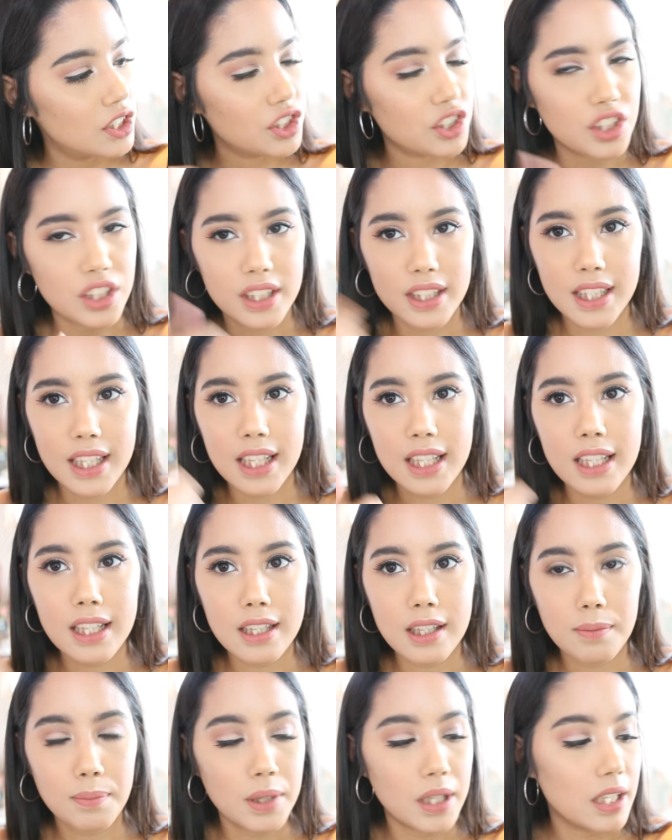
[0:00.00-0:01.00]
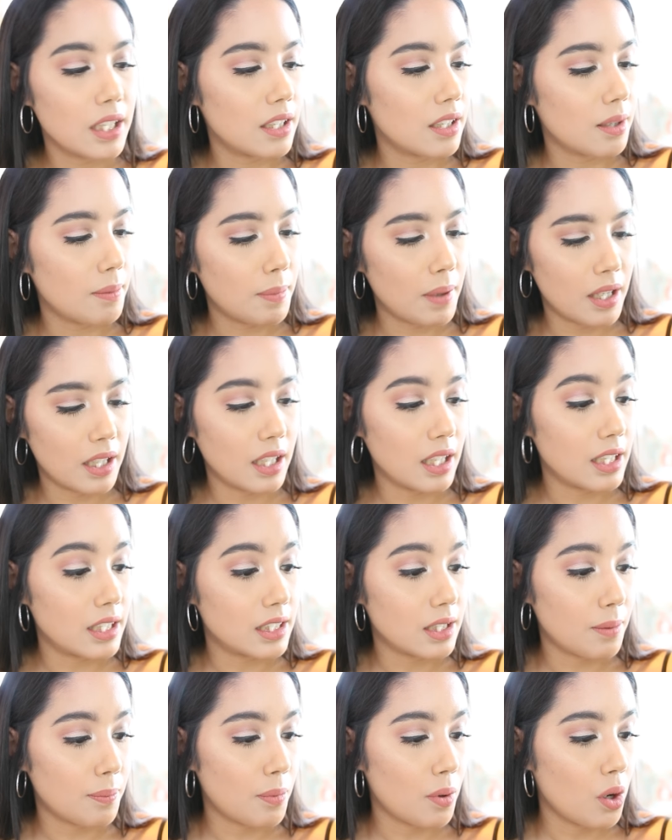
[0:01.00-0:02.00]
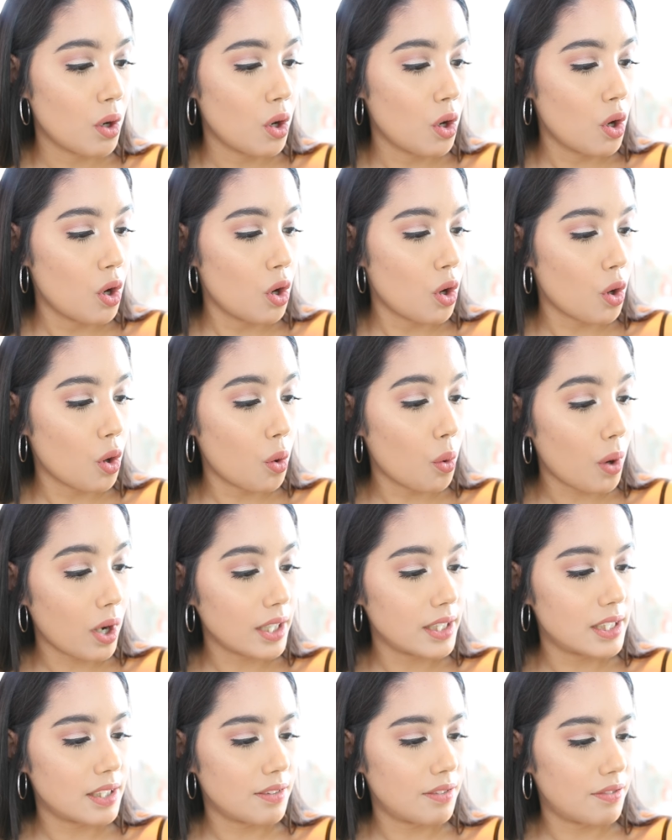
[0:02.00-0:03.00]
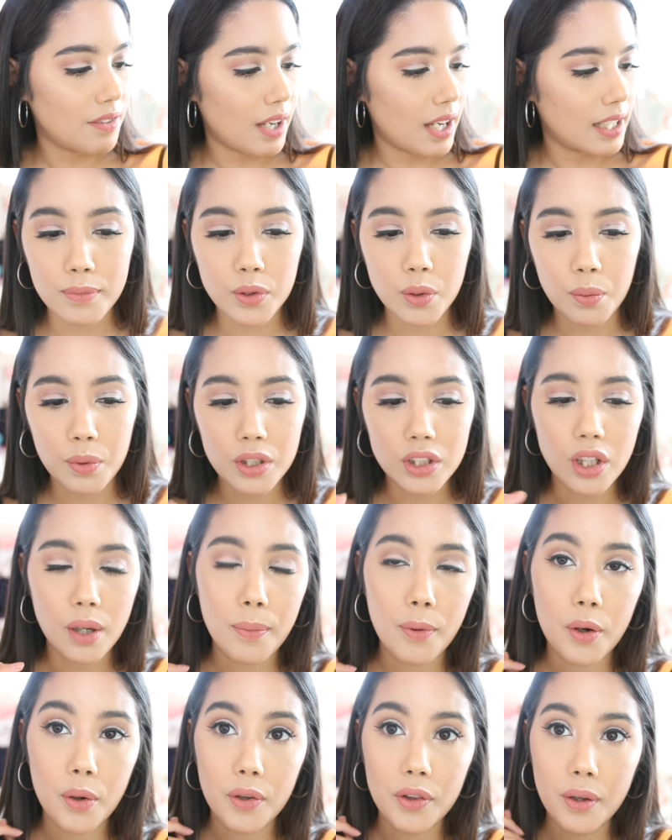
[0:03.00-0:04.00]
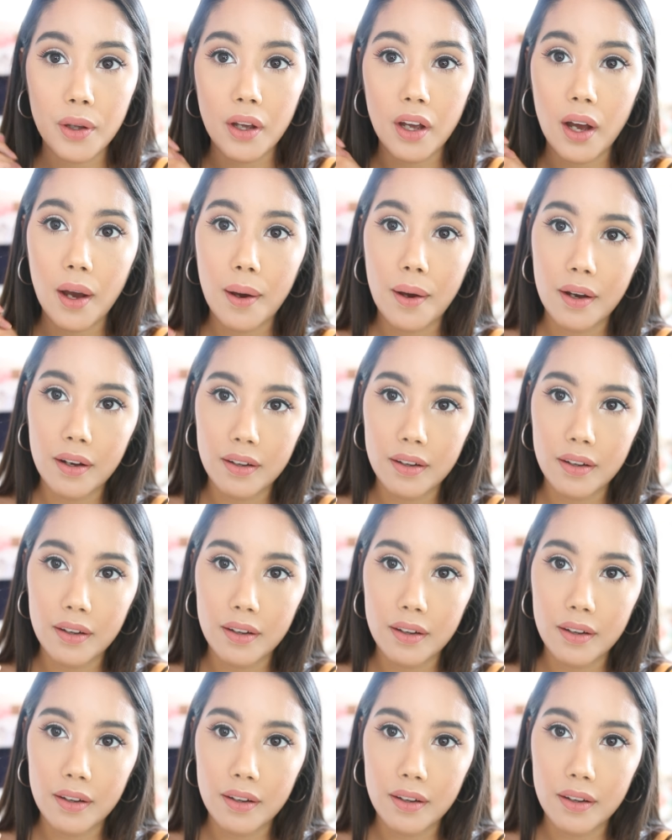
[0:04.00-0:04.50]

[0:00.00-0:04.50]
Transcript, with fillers: It's just heating up, heating up, and heats up quite fast. Um, so I want to talk about the